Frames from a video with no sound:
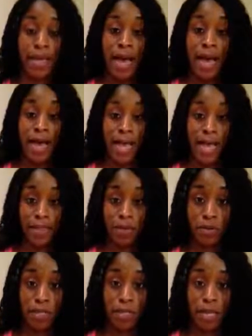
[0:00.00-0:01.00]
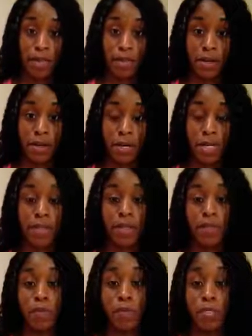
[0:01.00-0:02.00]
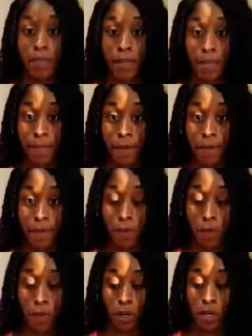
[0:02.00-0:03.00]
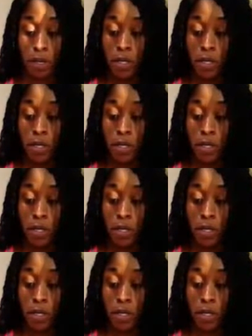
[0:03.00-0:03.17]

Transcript: I add those together, and then you multiply them by 4.